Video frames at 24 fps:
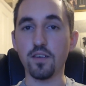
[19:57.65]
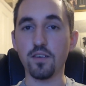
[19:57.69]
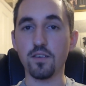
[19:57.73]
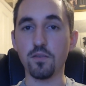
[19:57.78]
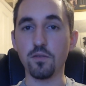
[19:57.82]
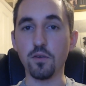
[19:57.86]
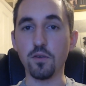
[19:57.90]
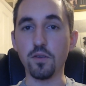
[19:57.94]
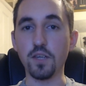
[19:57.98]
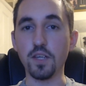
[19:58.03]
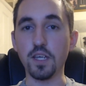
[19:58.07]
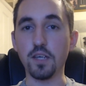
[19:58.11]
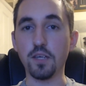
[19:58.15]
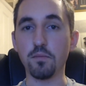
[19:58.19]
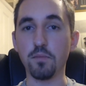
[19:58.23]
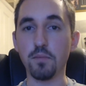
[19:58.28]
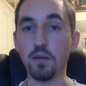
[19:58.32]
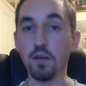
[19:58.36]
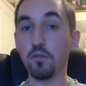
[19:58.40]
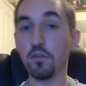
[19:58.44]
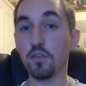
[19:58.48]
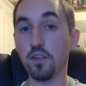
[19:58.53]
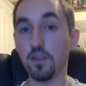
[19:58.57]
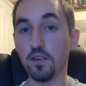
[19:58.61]
through the
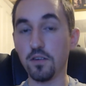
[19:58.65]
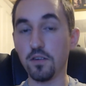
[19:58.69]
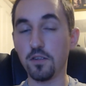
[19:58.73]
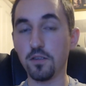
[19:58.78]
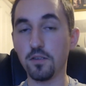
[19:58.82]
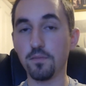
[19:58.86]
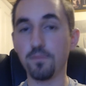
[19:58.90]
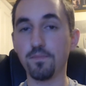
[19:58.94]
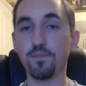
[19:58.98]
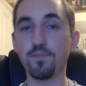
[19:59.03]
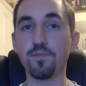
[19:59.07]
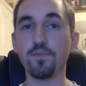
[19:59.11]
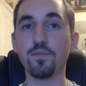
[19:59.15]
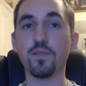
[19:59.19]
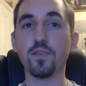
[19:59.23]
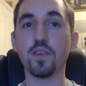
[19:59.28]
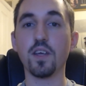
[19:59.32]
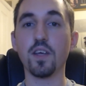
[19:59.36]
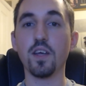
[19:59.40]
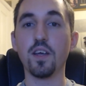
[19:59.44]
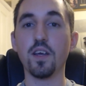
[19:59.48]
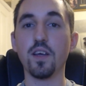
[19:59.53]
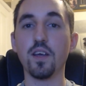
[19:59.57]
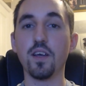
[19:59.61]
mountains.
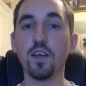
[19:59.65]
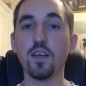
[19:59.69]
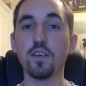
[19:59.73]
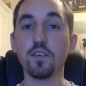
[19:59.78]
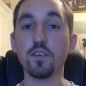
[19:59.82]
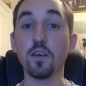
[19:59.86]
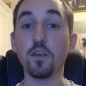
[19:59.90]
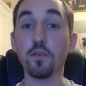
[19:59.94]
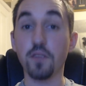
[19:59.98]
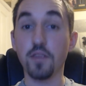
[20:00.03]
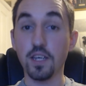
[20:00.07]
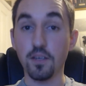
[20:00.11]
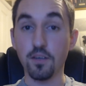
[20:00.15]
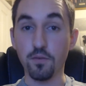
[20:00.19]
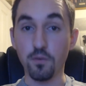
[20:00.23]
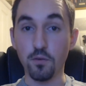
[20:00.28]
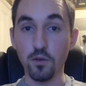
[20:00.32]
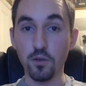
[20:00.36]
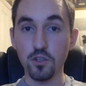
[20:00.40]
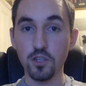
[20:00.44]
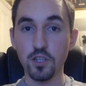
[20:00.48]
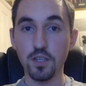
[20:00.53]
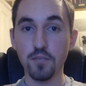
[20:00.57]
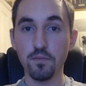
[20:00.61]
So thank you
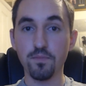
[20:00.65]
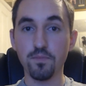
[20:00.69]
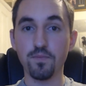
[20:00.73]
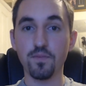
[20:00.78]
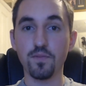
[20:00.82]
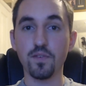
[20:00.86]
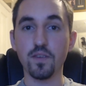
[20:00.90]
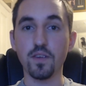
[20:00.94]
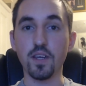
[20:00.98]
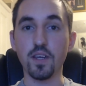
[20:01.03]
for watching,